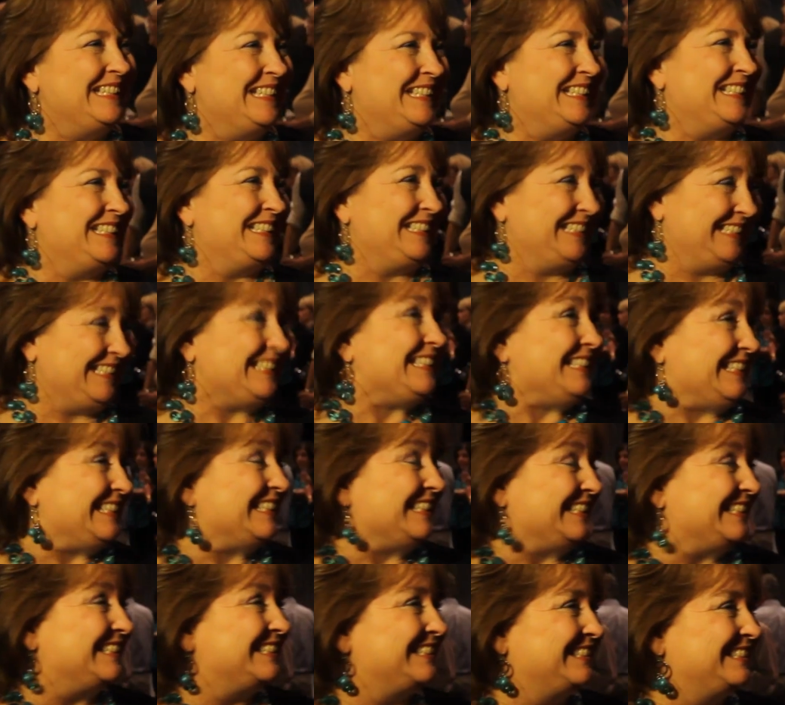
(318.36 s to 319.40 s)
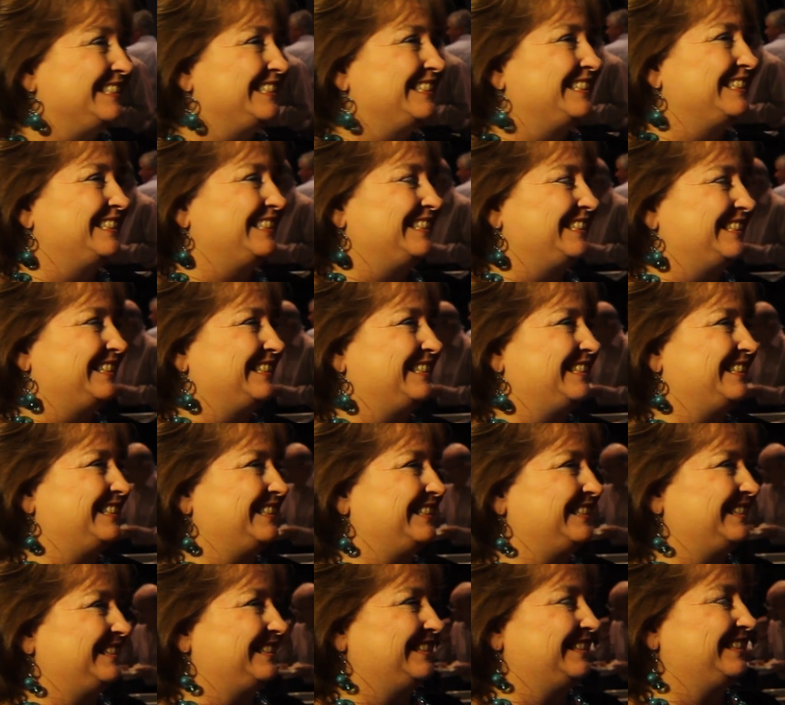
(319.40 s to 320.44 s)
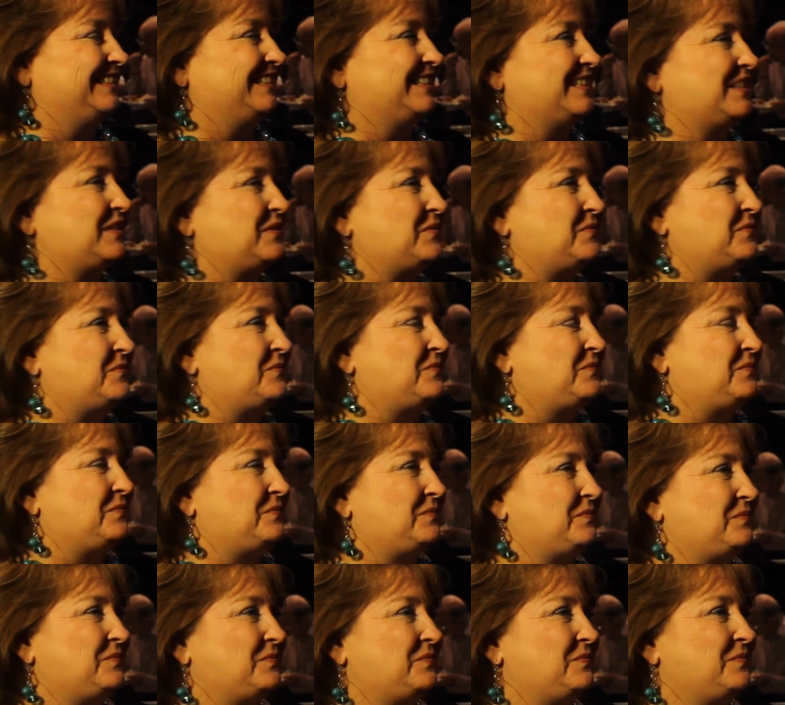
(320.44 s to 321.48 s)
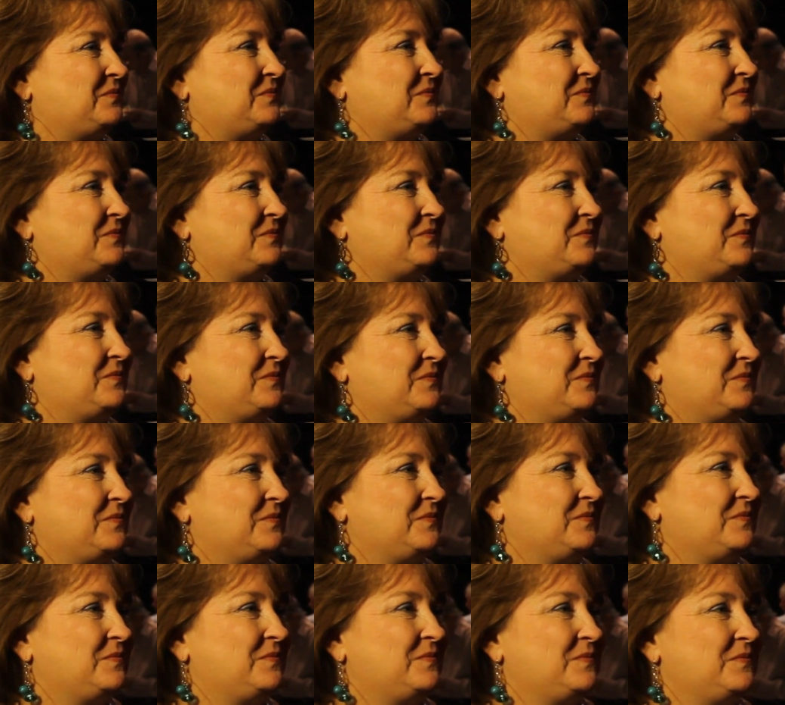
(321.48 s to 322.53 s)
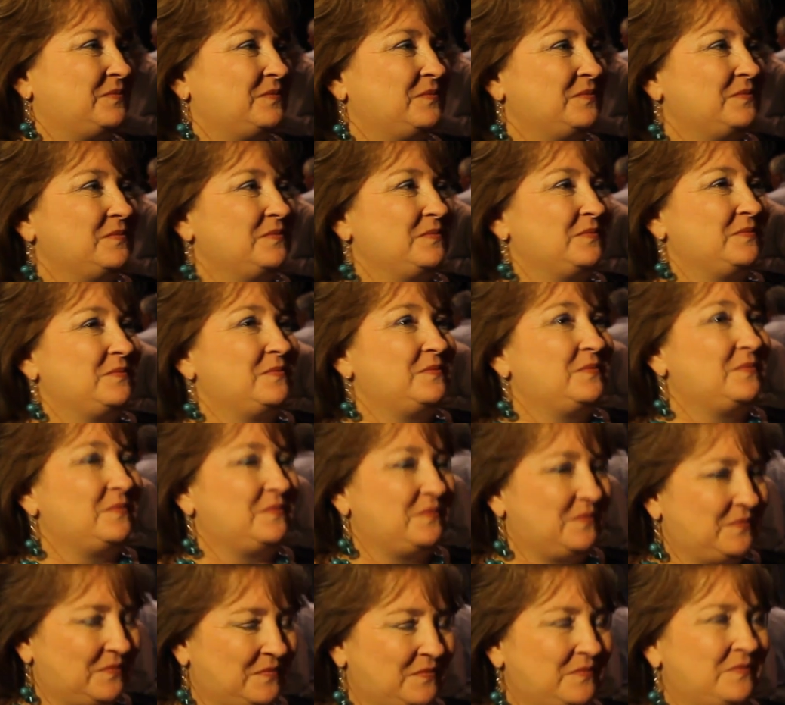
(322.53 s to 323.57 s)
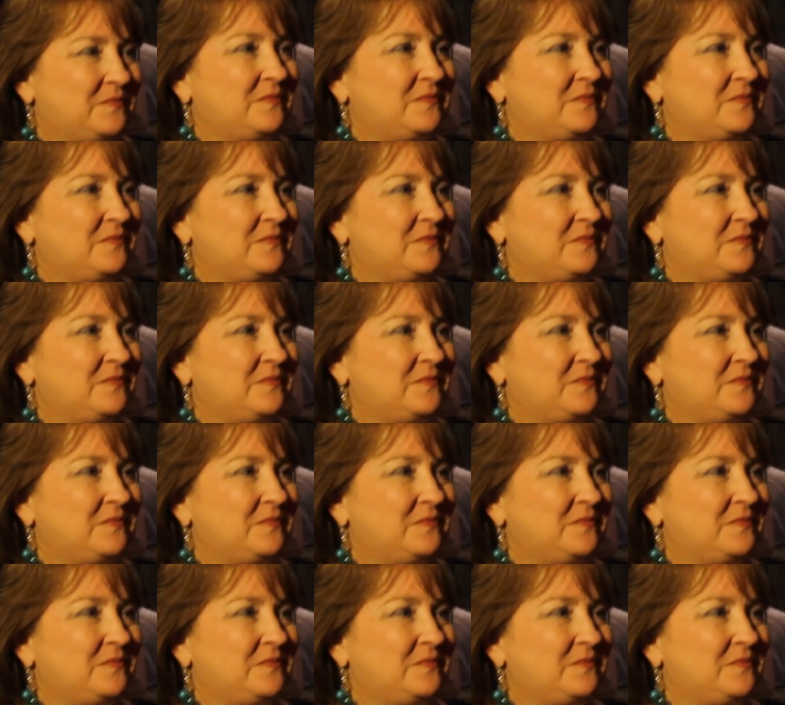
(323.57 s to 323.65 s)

[no speech]